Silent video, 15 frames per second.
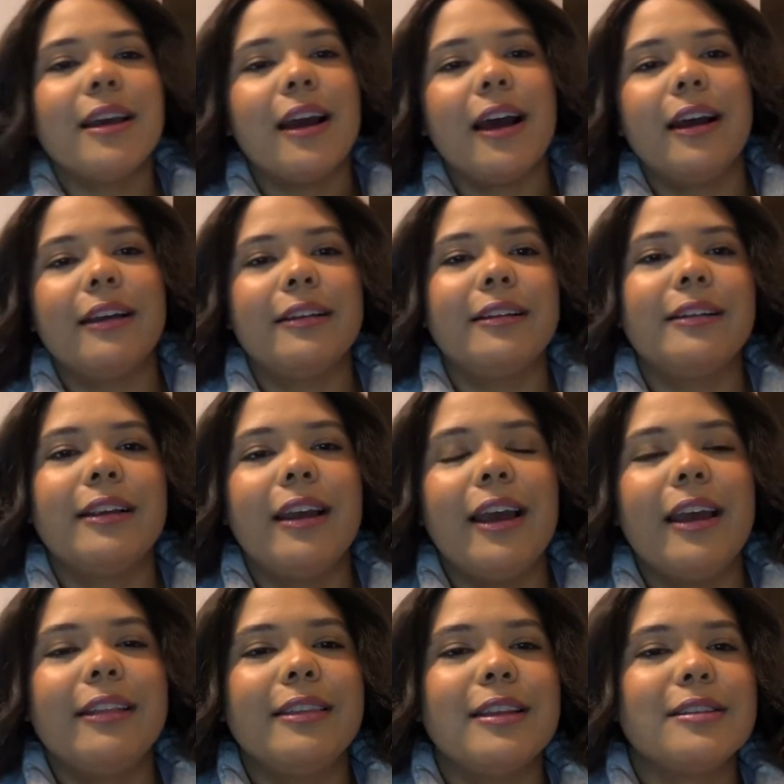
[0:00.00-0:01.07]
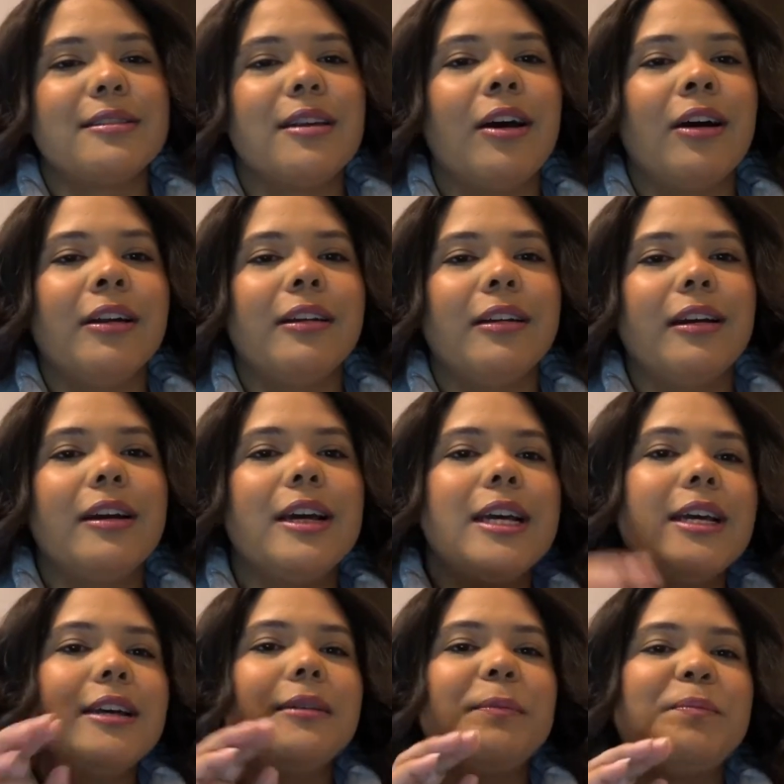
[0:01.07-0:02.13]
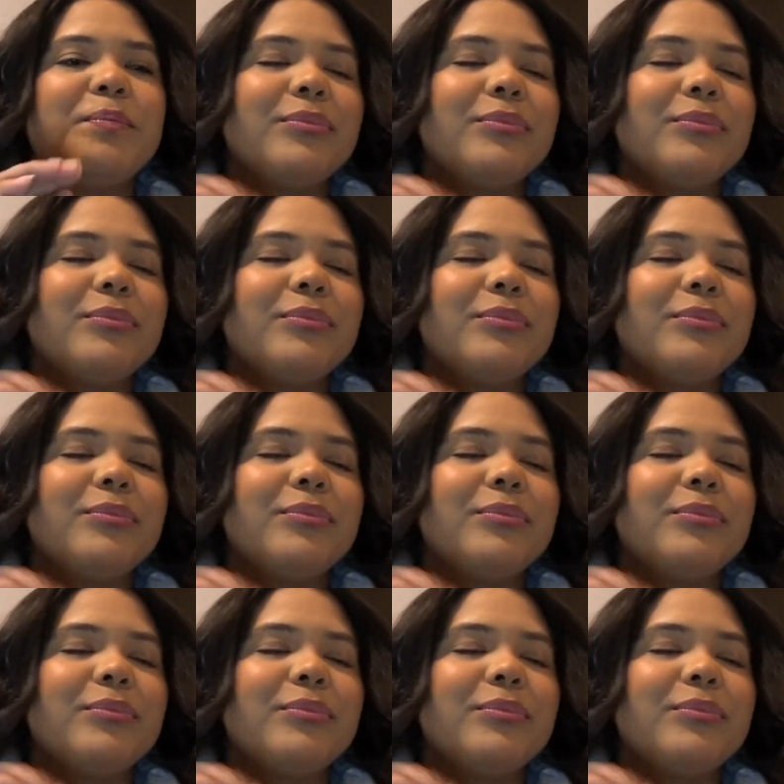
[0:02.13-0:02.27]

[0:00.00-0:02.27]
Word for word: uh, and the sun